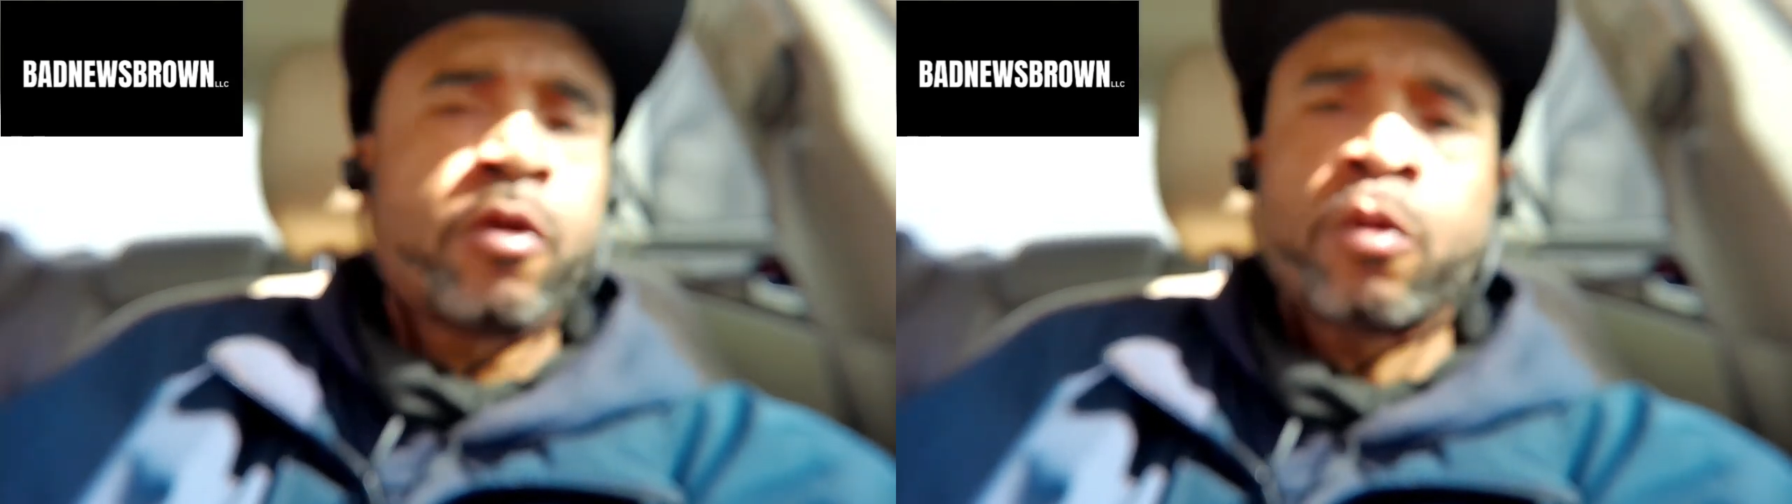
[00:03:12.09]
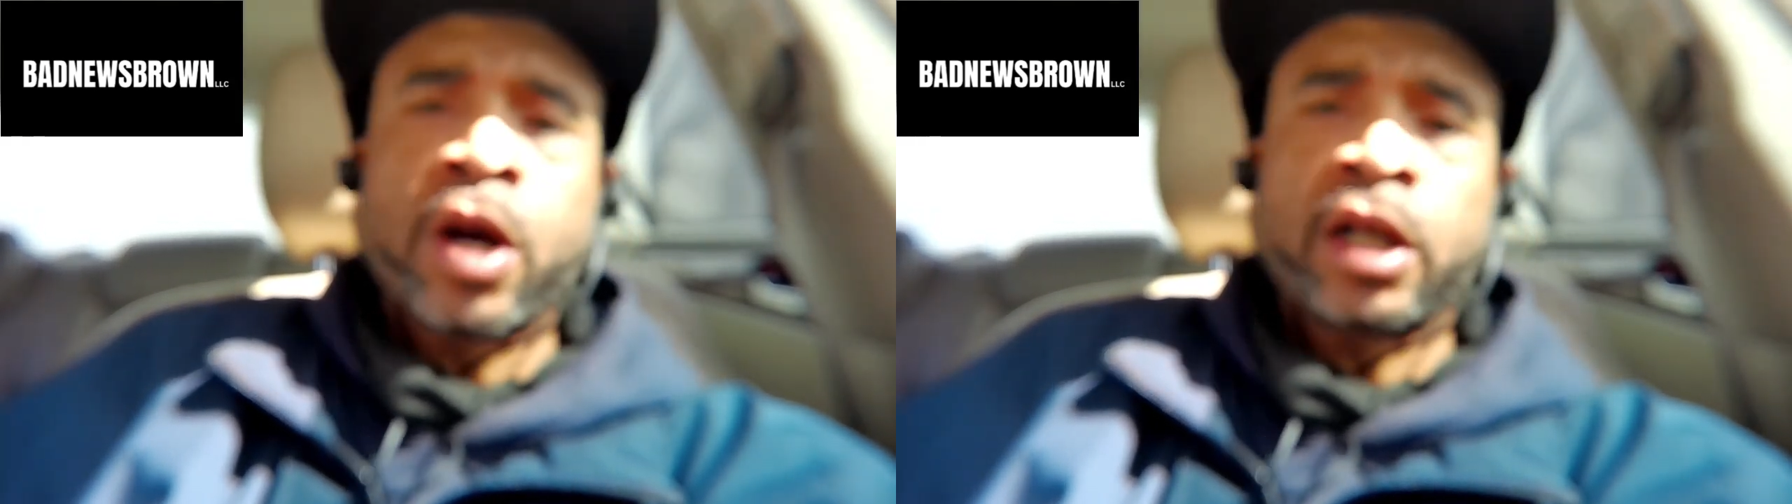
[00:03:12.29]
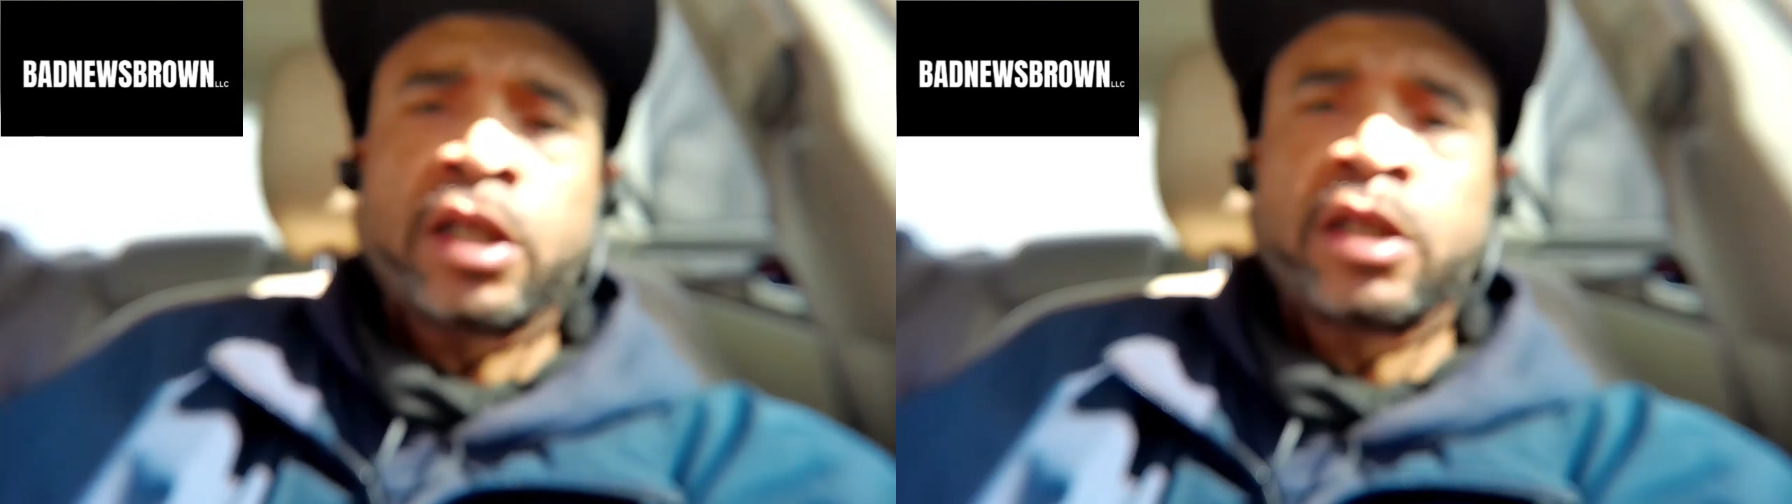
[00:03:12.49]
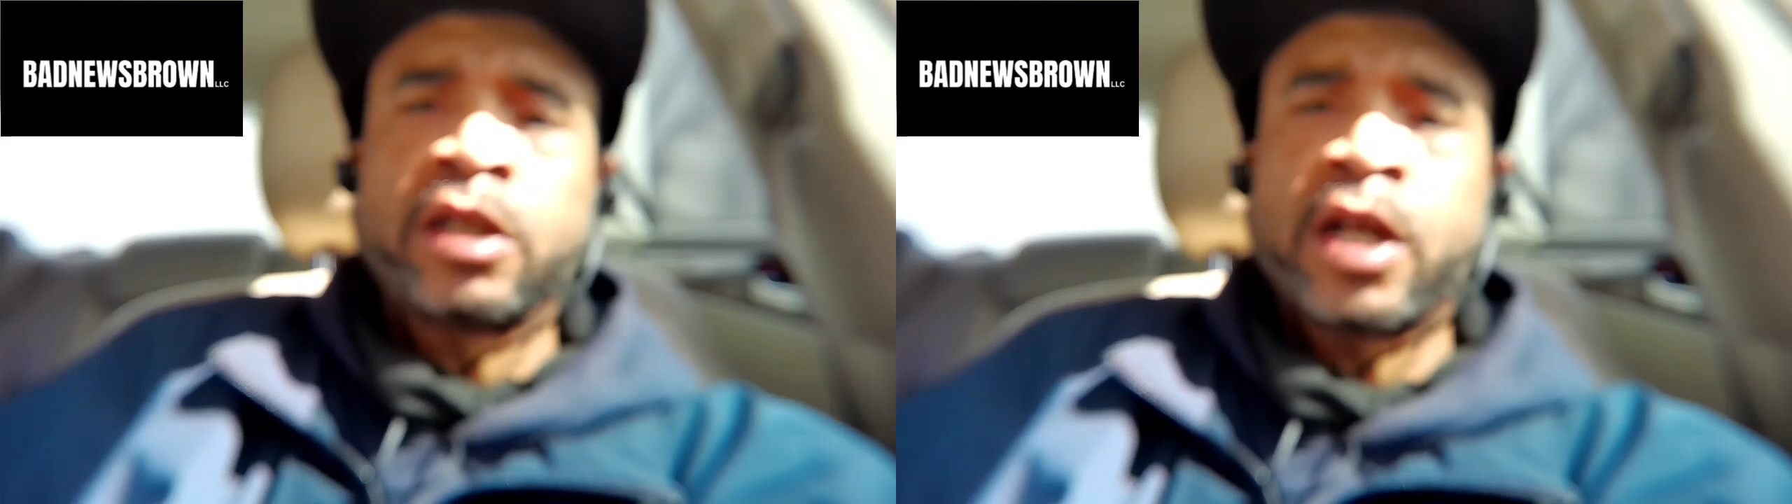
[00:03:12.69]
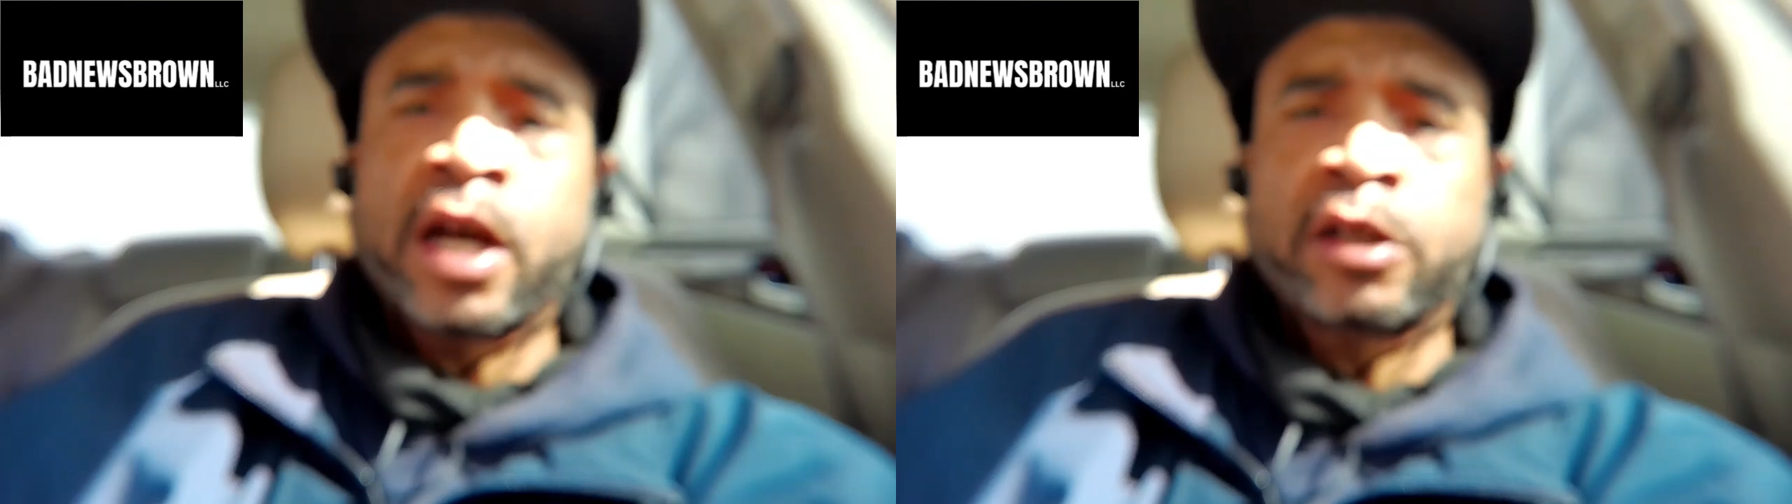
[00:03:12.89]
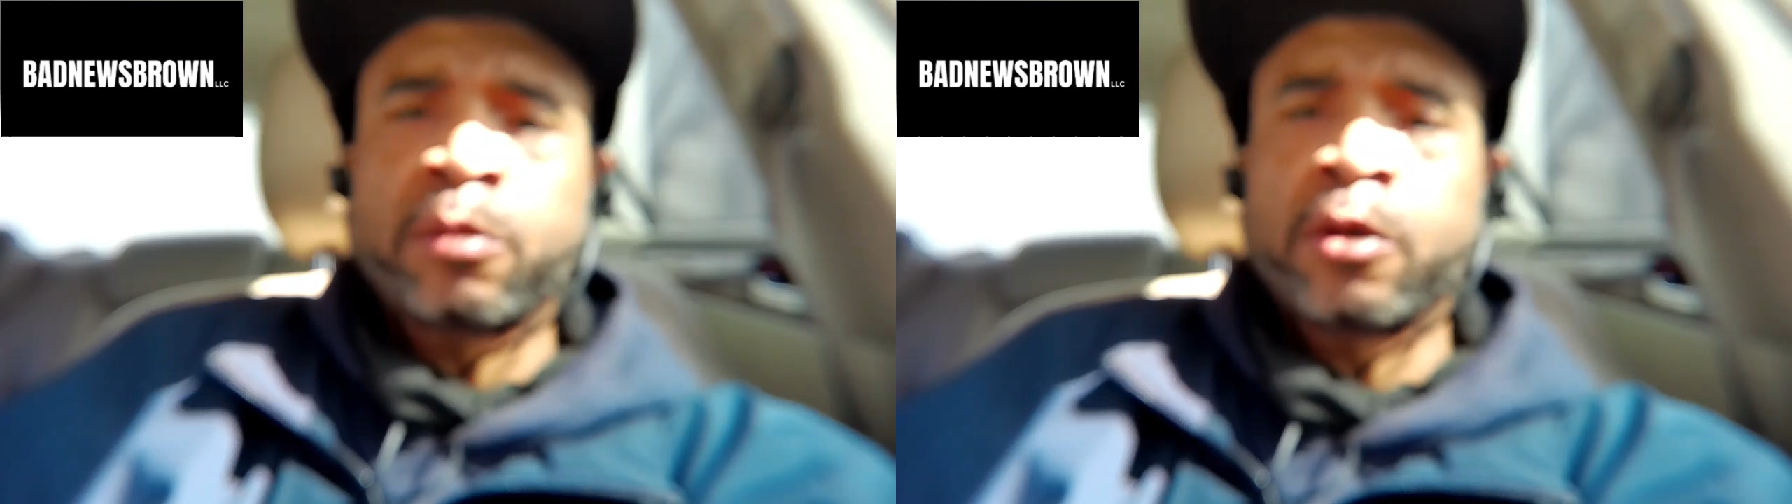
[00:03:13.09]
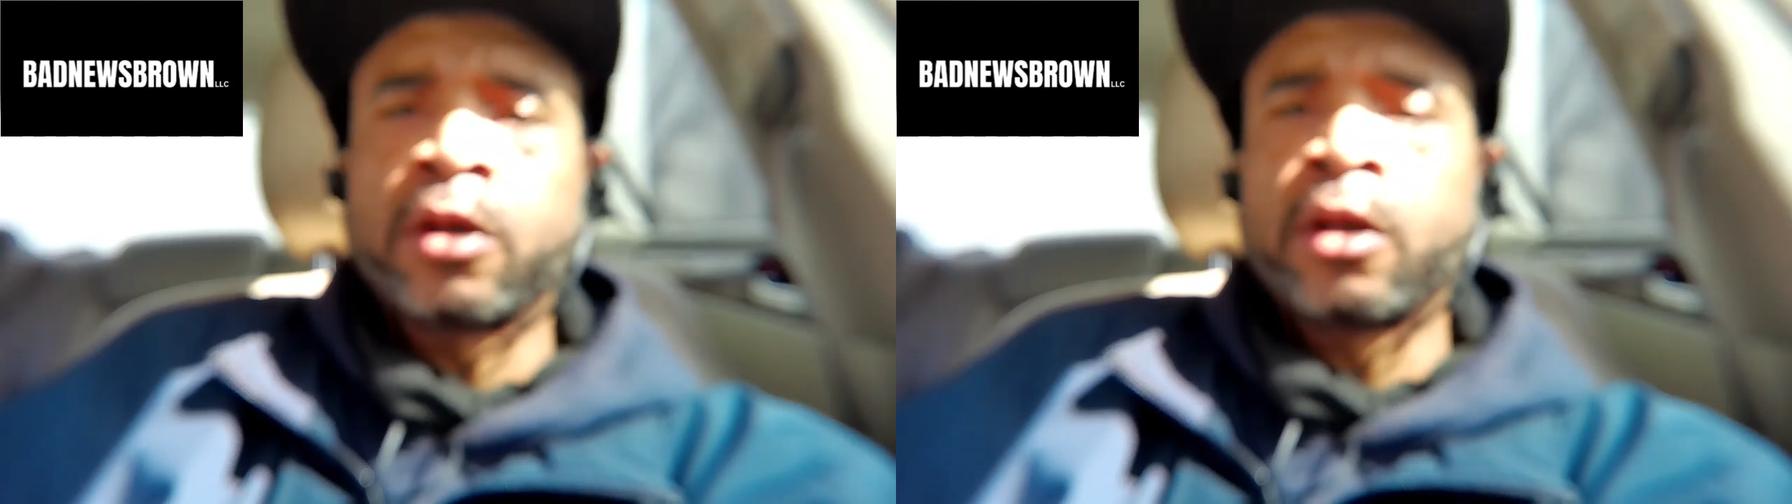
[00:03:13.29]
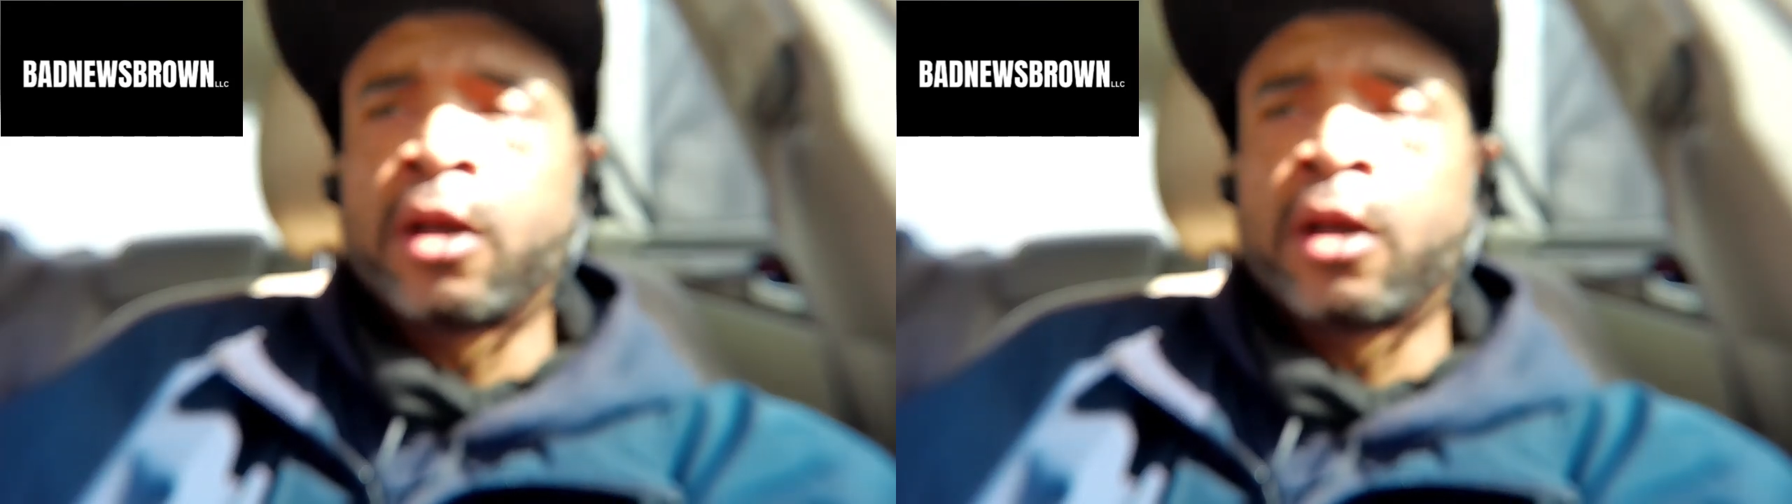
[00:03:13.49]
reckless and desperate,